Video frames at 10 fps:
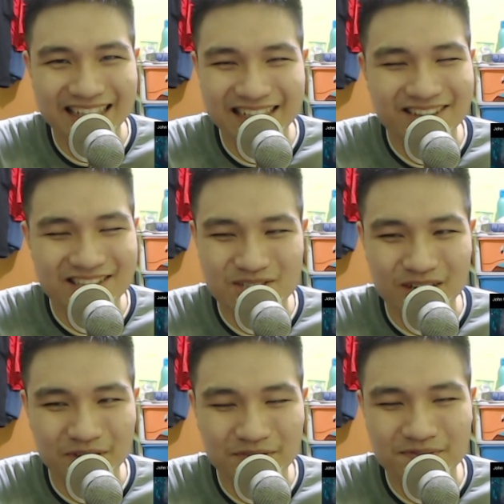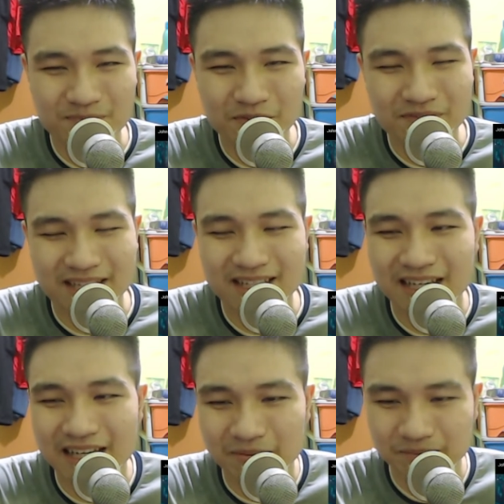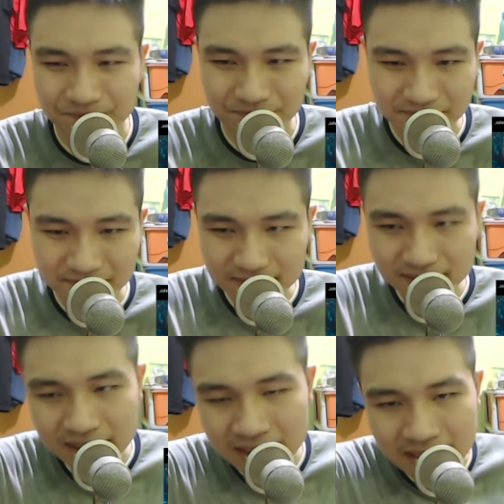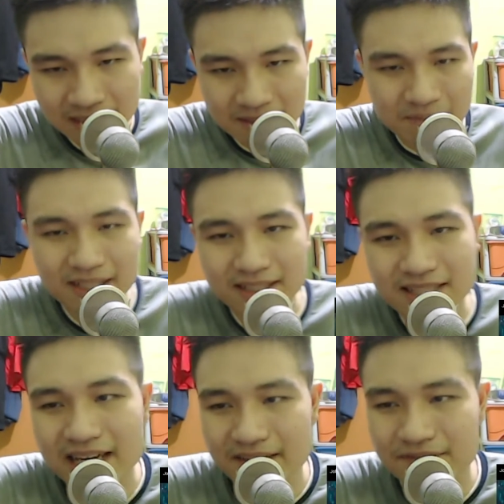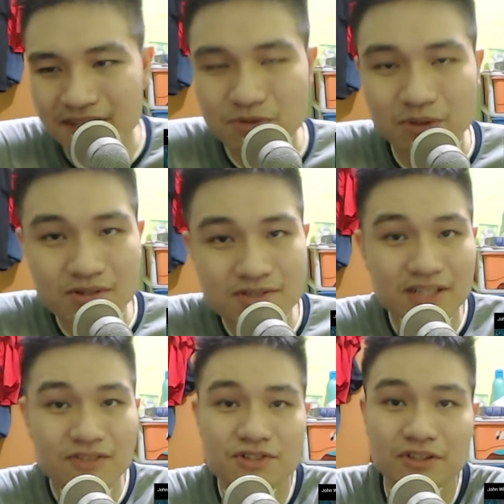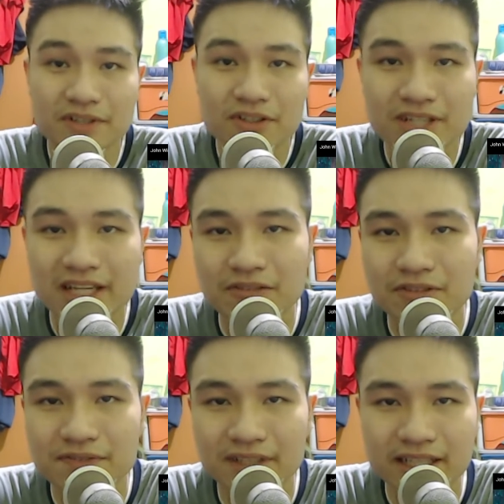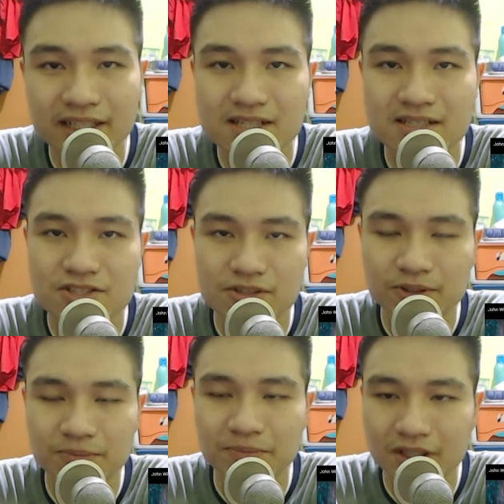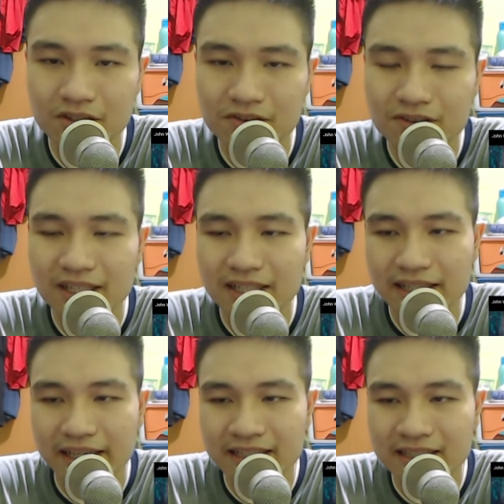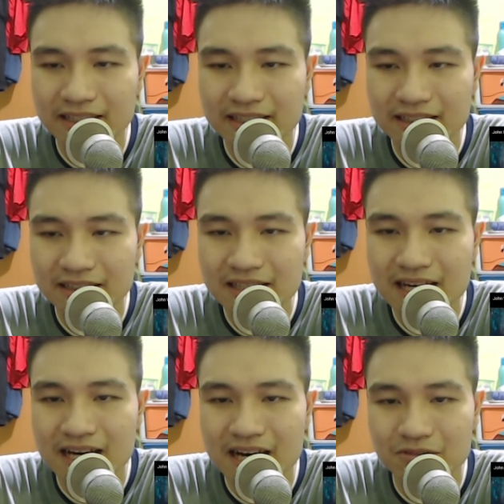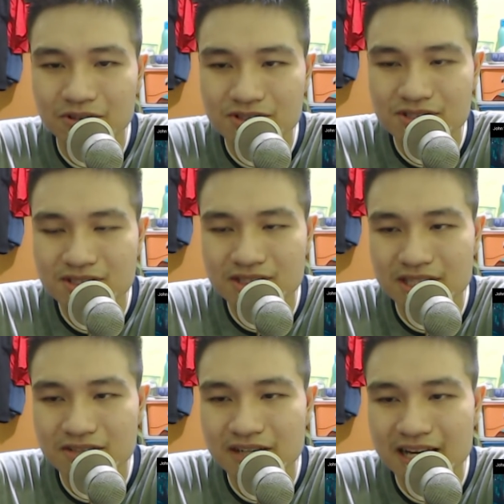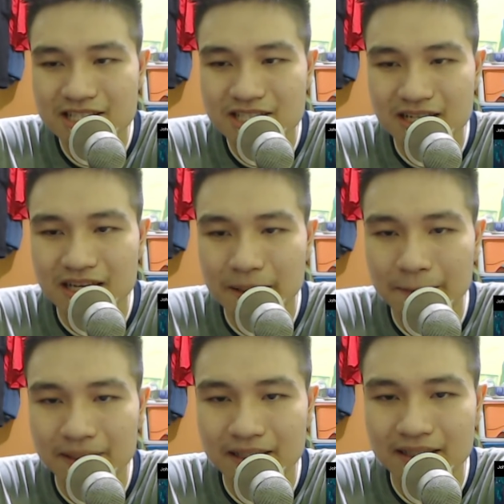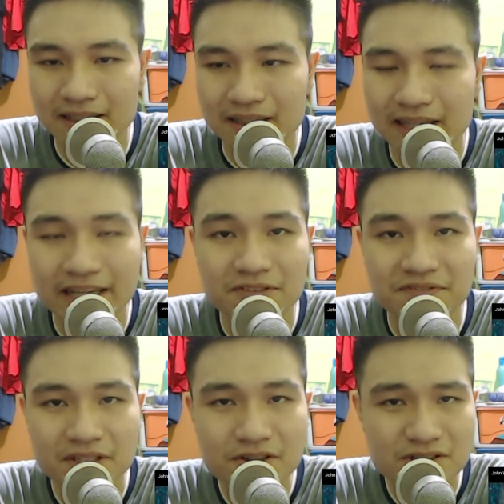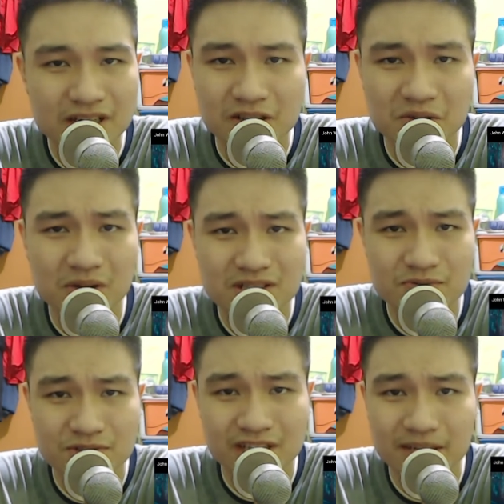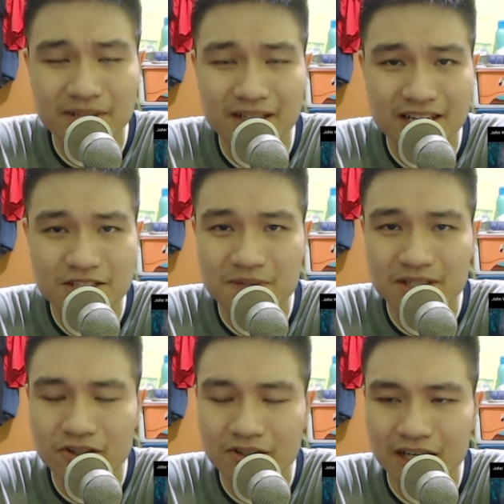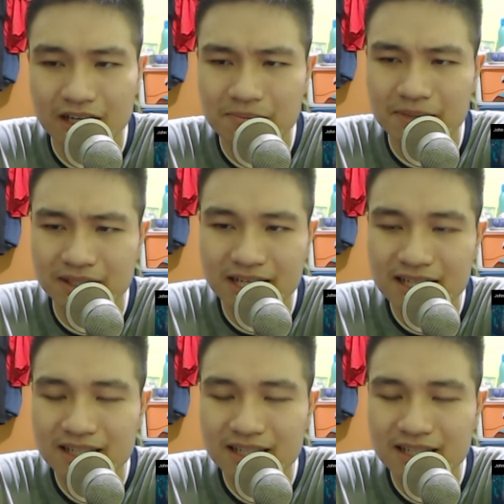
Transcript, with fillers: You know, in John Wick movie. Um, but yeah, if you guys want to watch the original video, then I will leave a link in the description below. And uh, yeah, I will see you guys um, in the later videos. I don't know what's, what's going to be the next video, uh, but yeah.